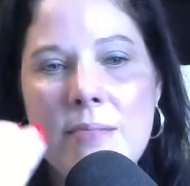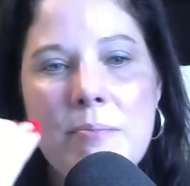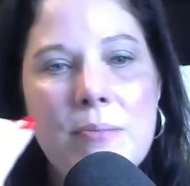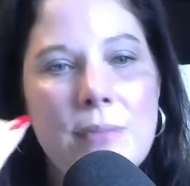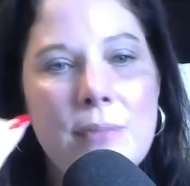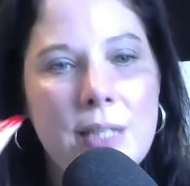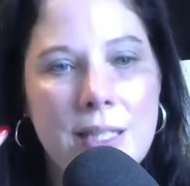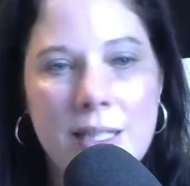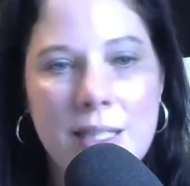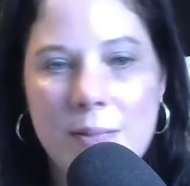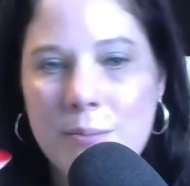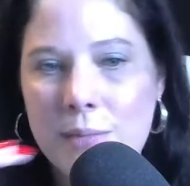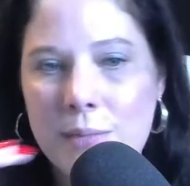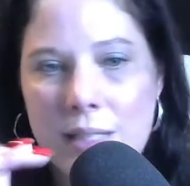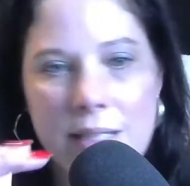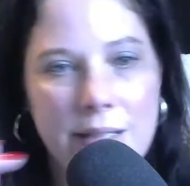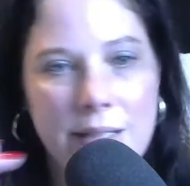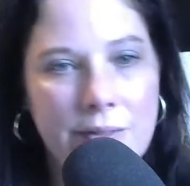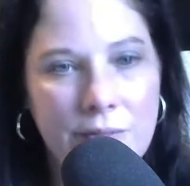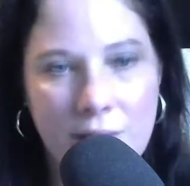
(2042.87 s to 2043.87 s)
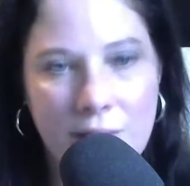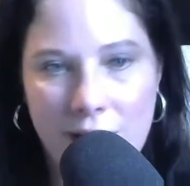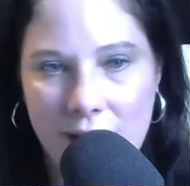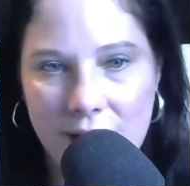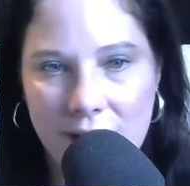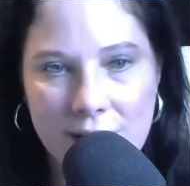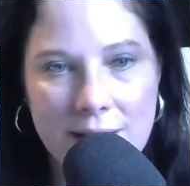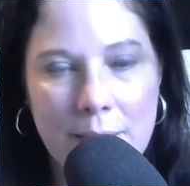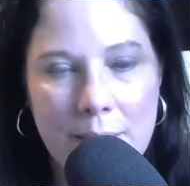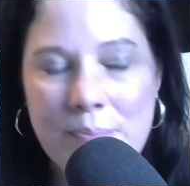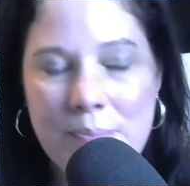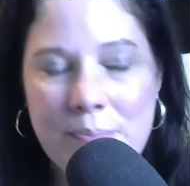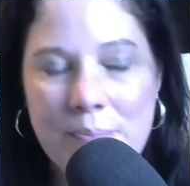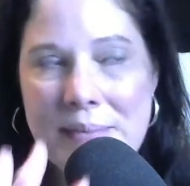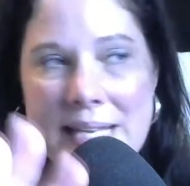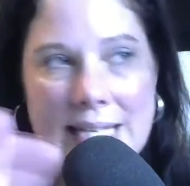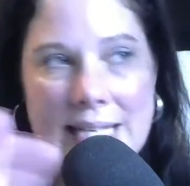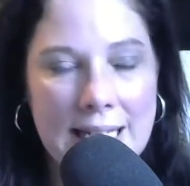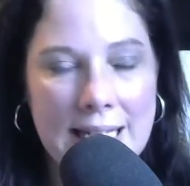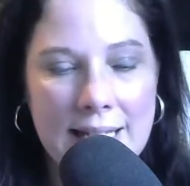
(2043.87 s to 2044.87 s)
many many flaws
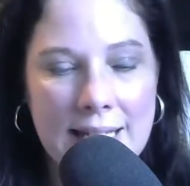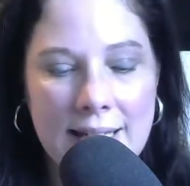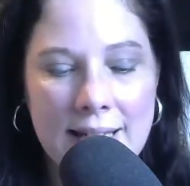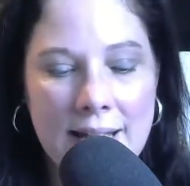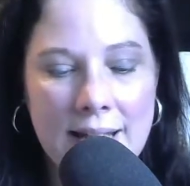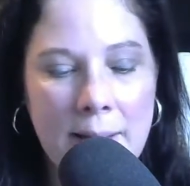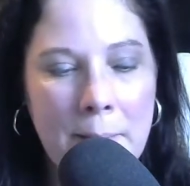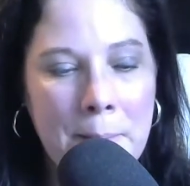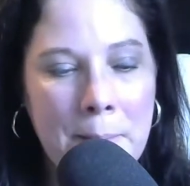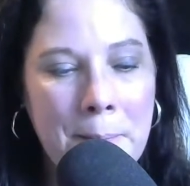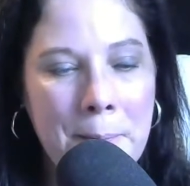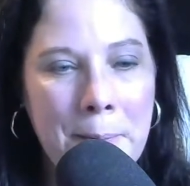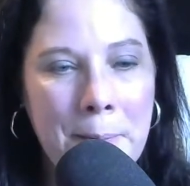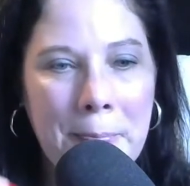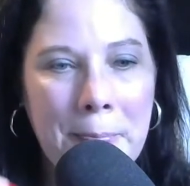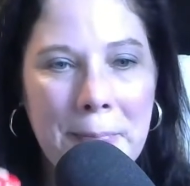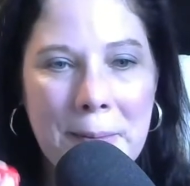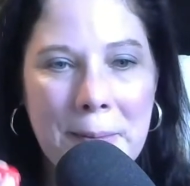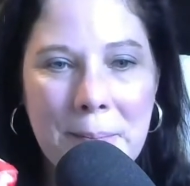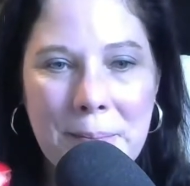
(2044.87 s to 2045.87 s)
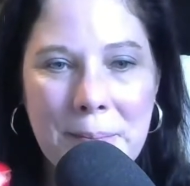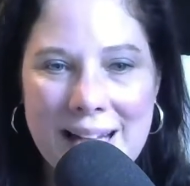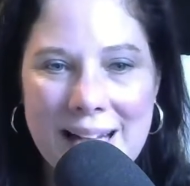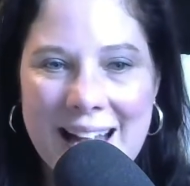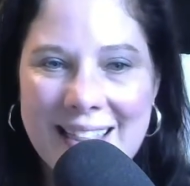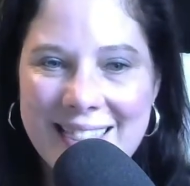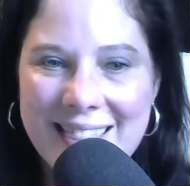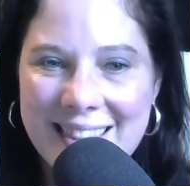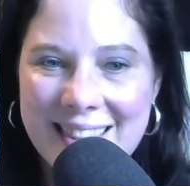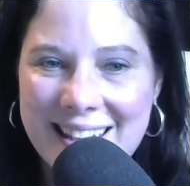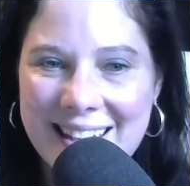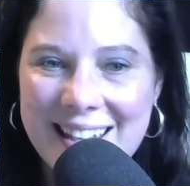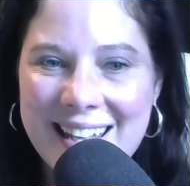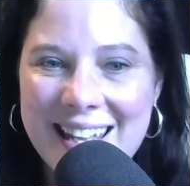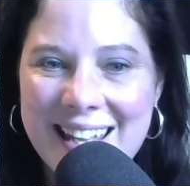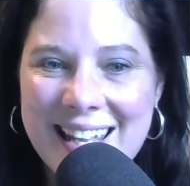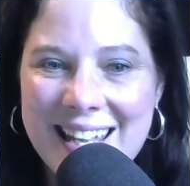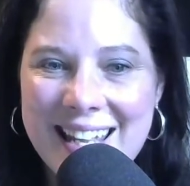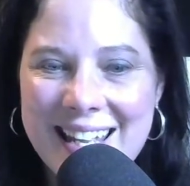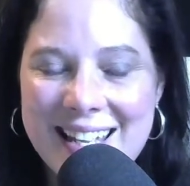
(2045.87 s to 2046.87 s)
many but I think
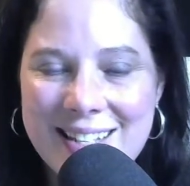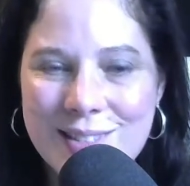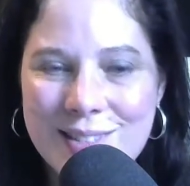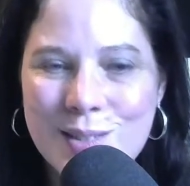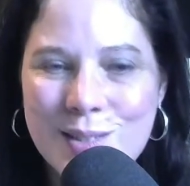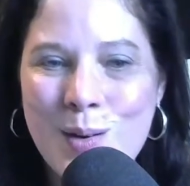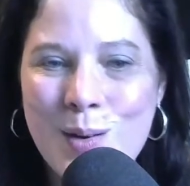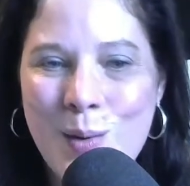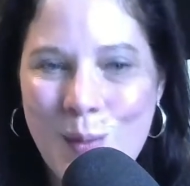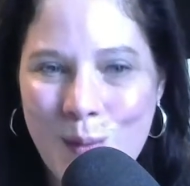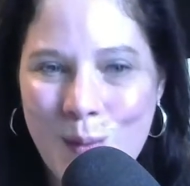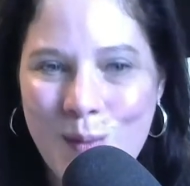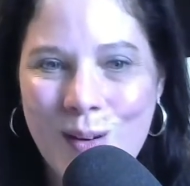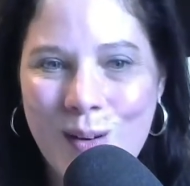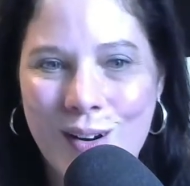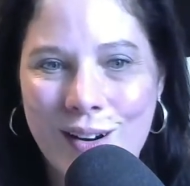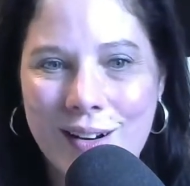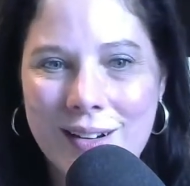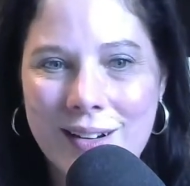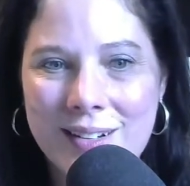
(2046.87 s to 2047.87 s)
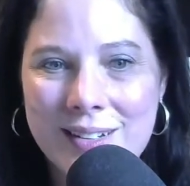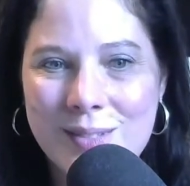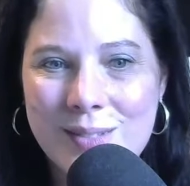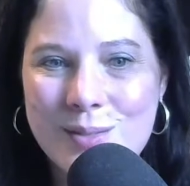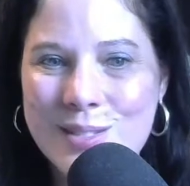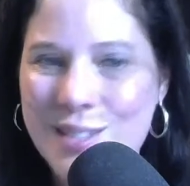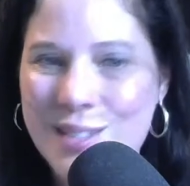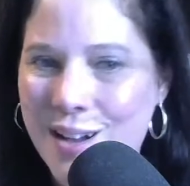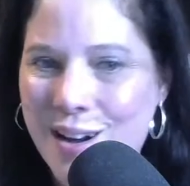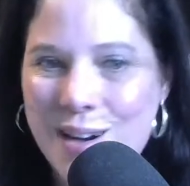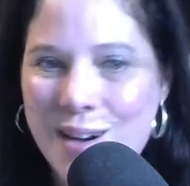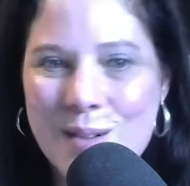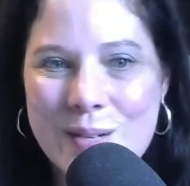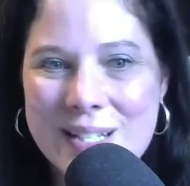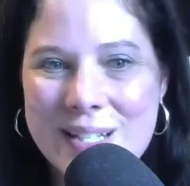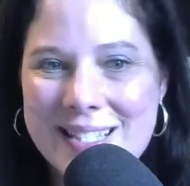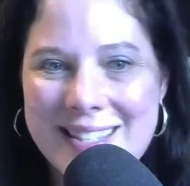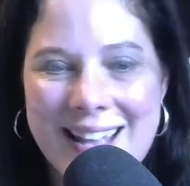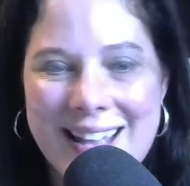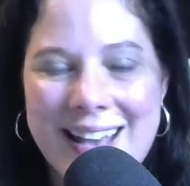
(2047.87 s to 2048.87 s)
his core was
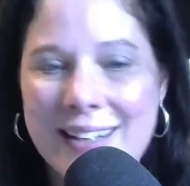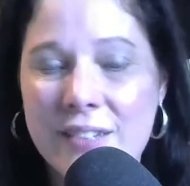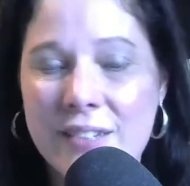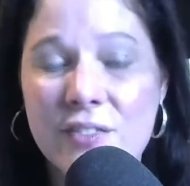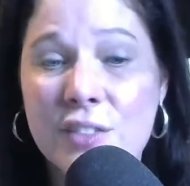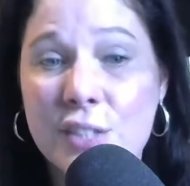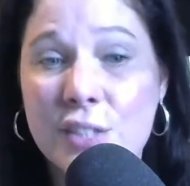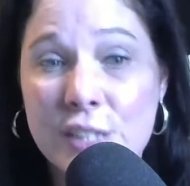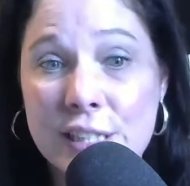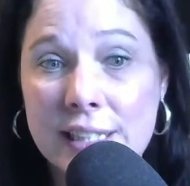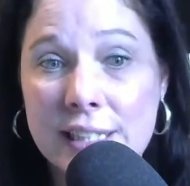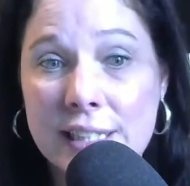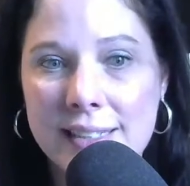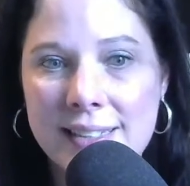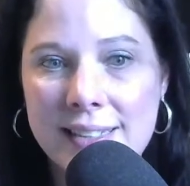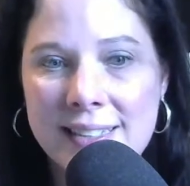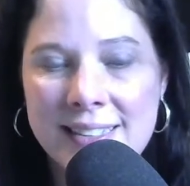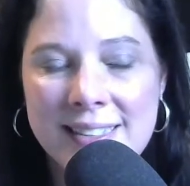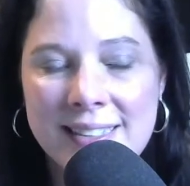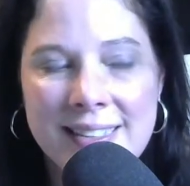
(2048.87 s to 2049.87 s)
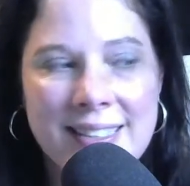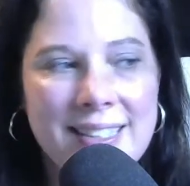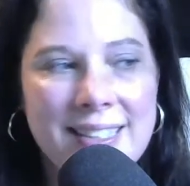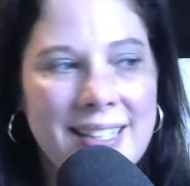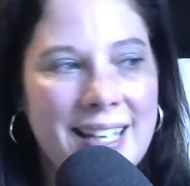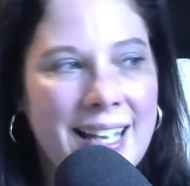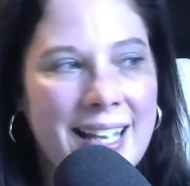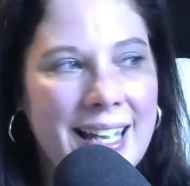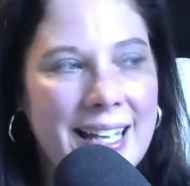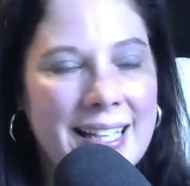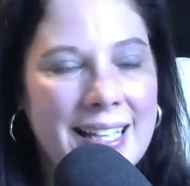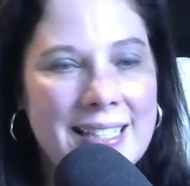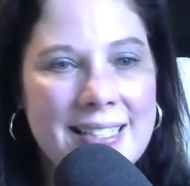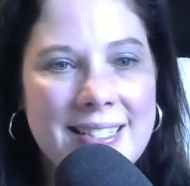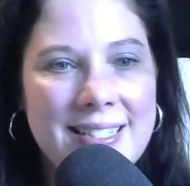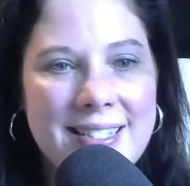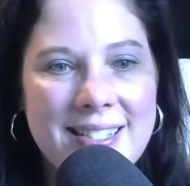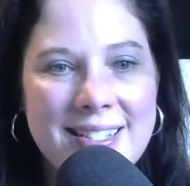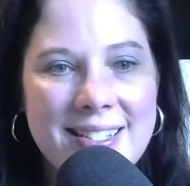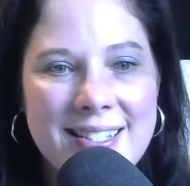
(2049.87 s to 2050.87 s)
always that of good.
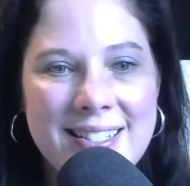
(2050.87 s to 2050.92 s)
And